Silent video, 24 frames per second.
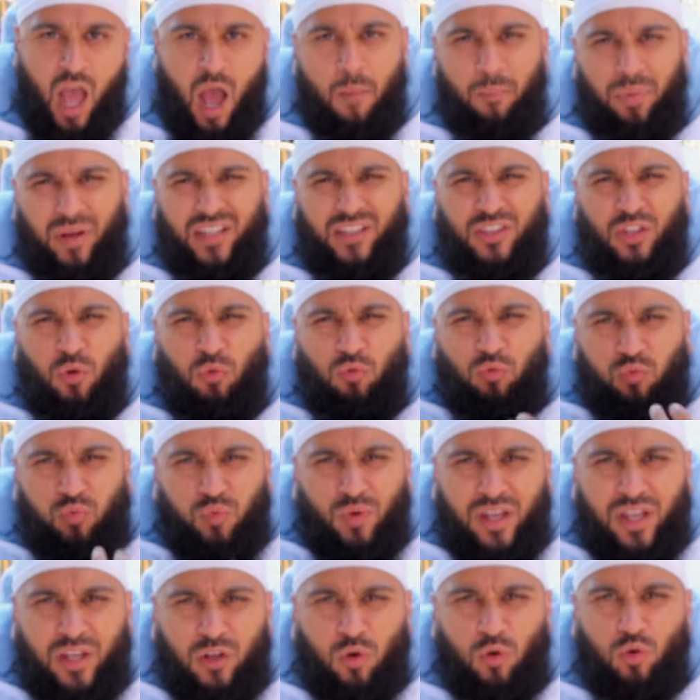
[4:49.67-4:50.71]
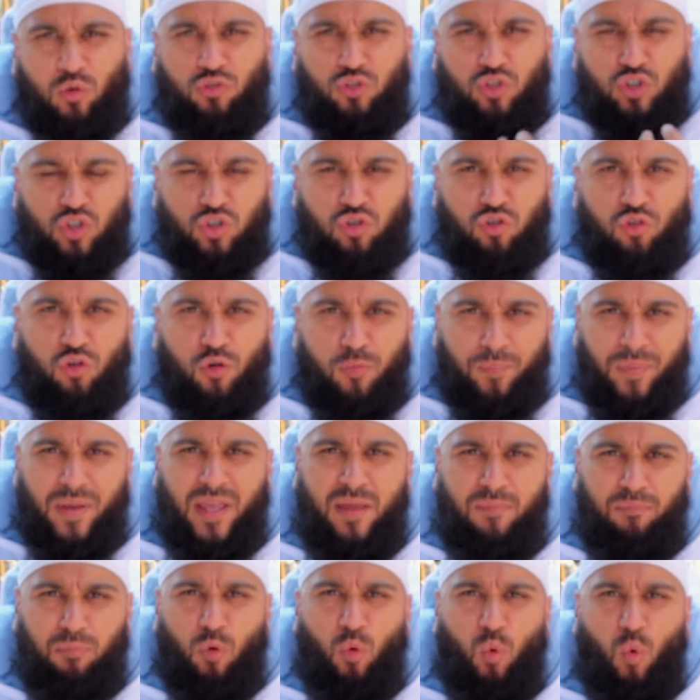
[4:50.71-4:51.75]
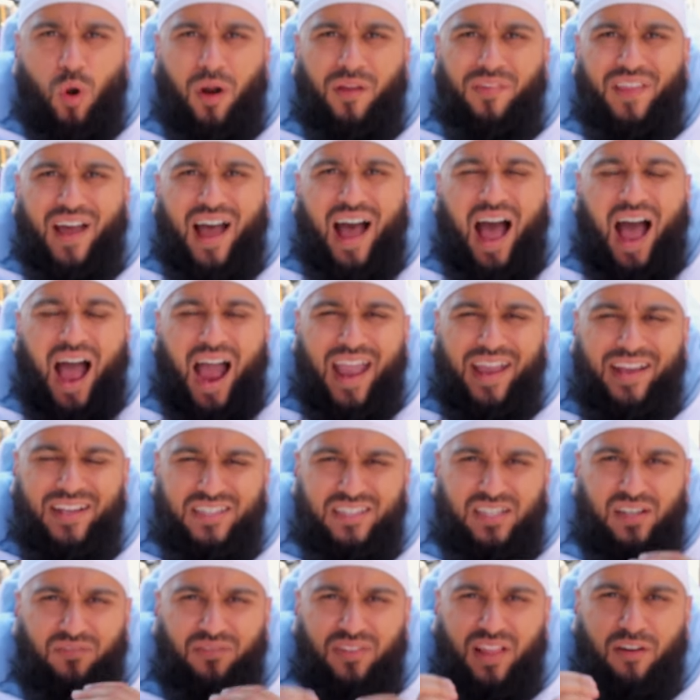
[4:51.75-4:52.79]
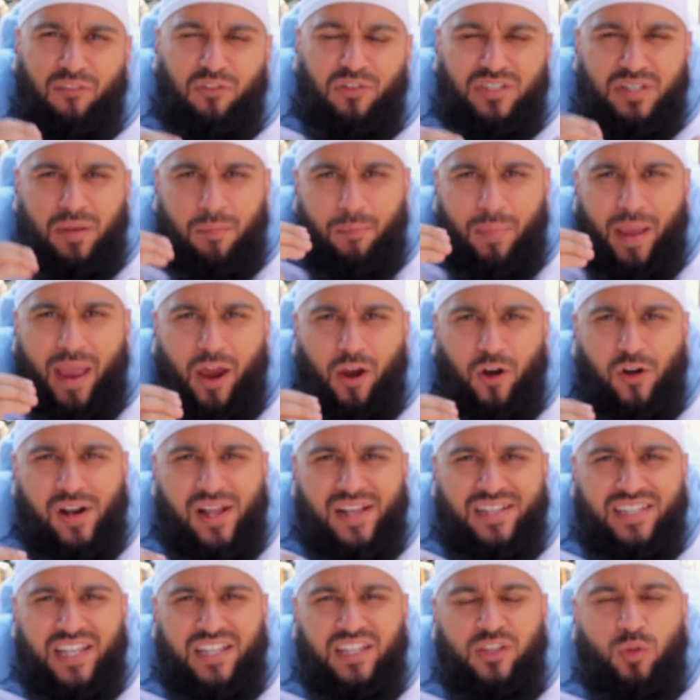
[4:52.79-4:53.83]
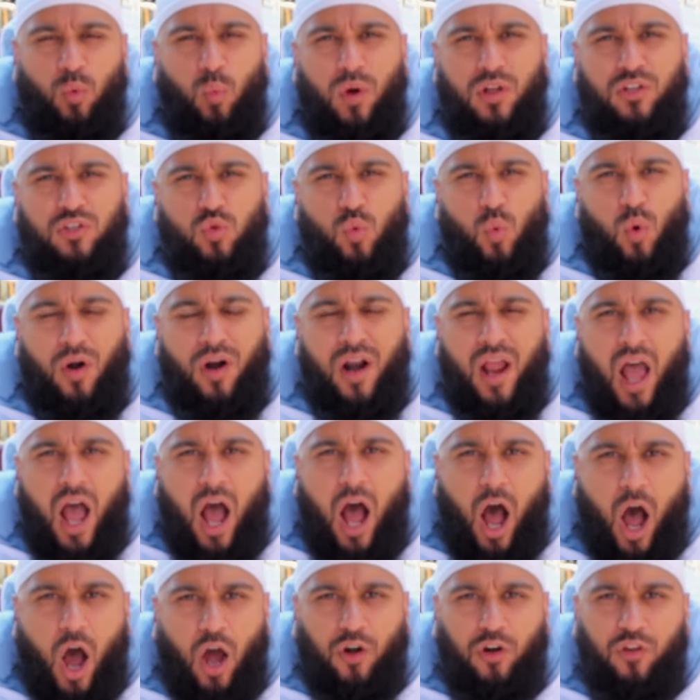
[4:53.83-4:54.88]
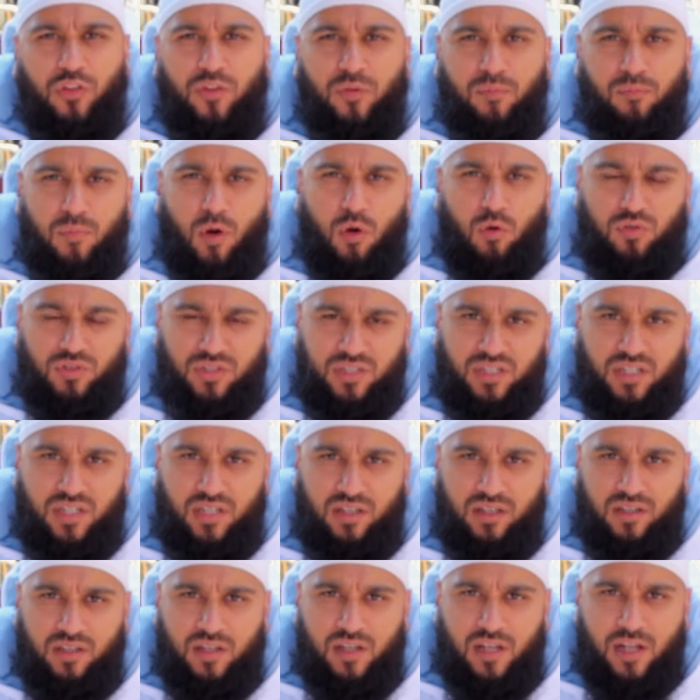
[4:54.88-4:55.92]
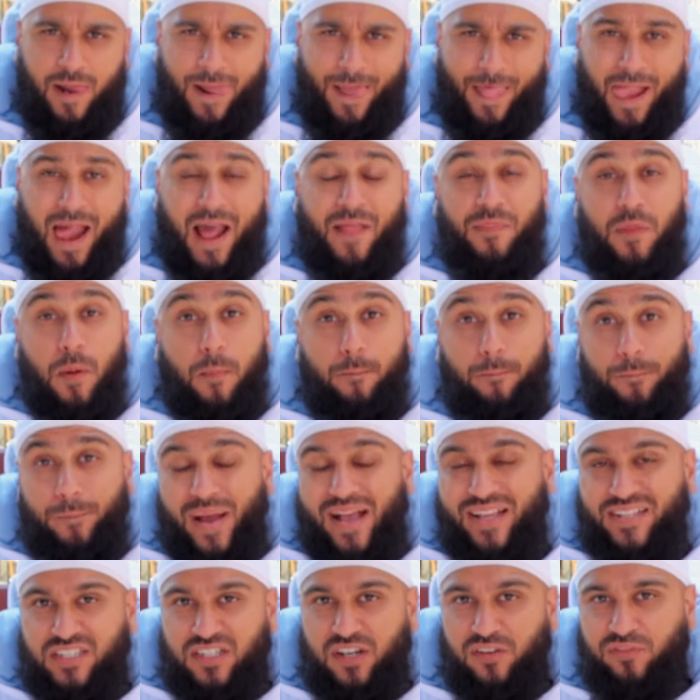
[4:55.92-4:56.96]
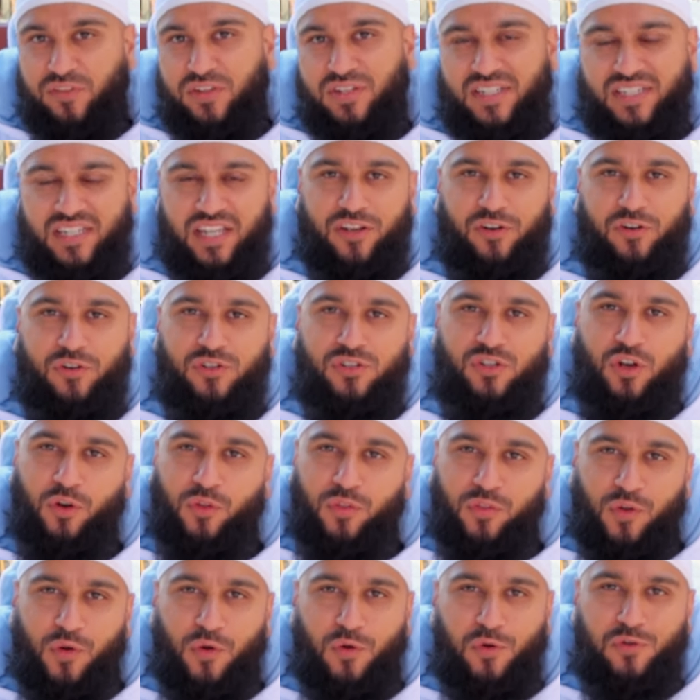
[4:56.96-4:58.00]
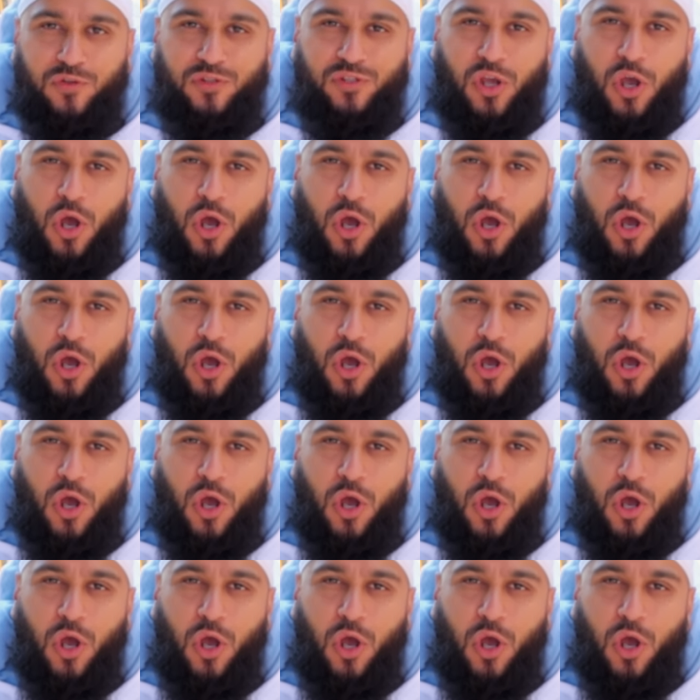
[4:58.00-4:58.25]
But the real, true people who are the highest of levels in paradise and the ones who are honored the most and the best of the sinners are those